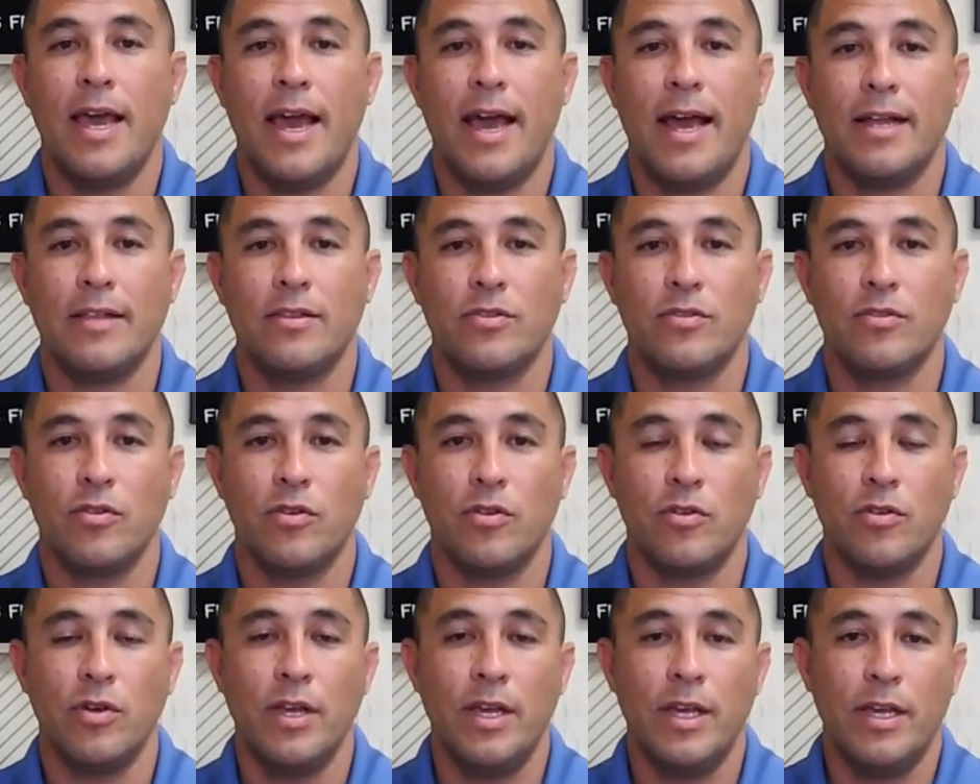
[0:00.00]
And
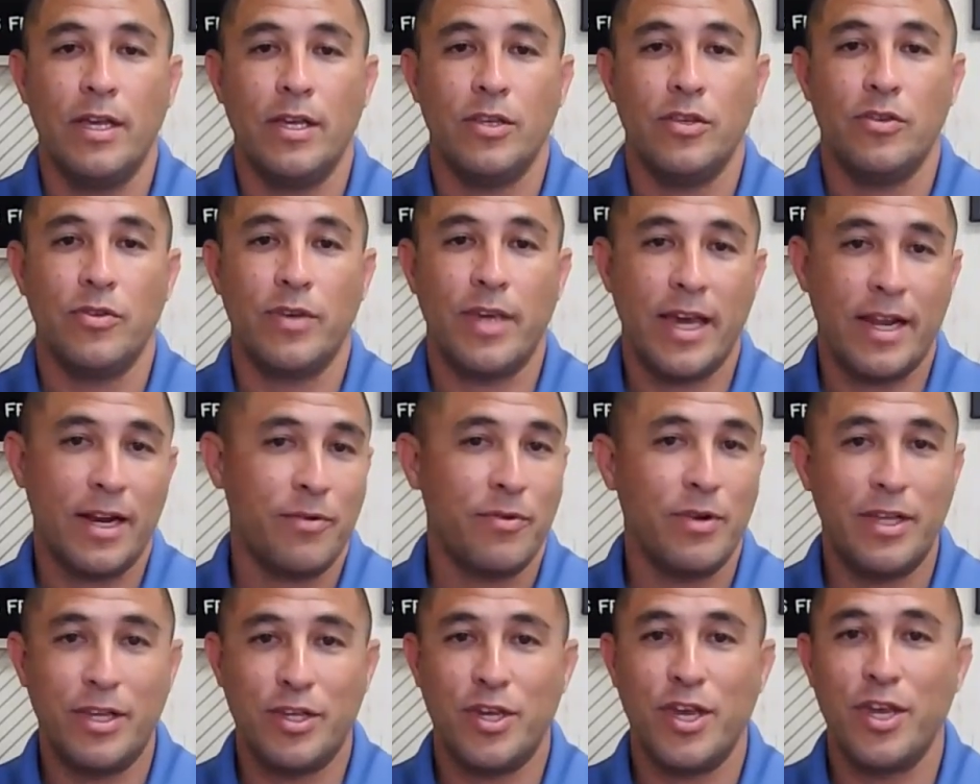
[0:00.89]
so you cannot
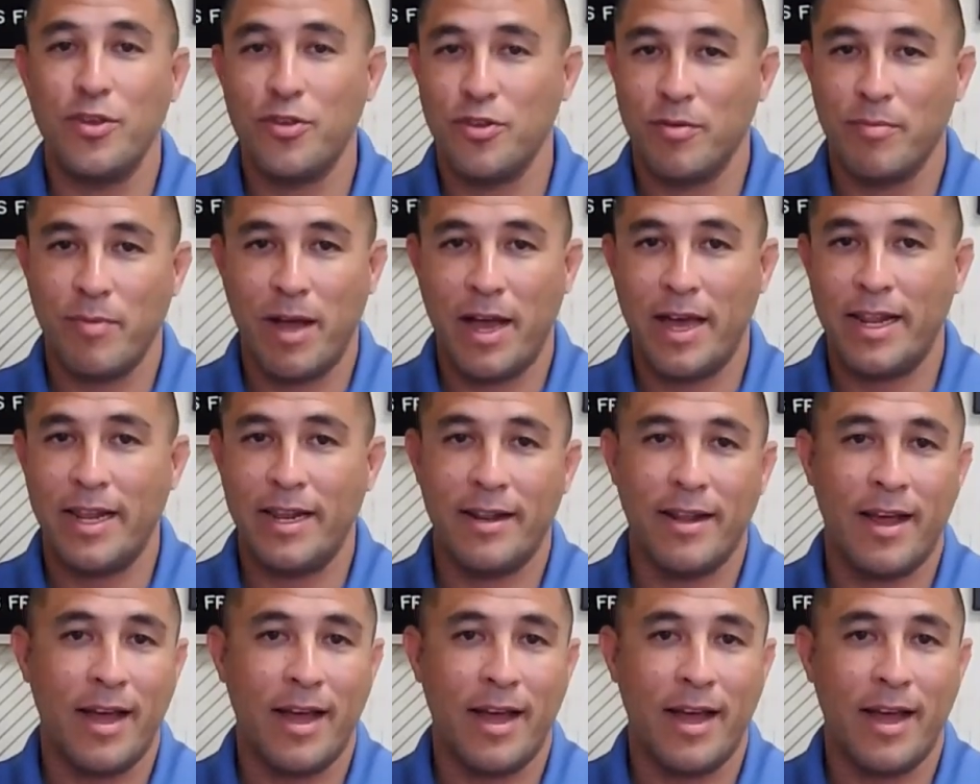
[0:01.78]
really change your mind and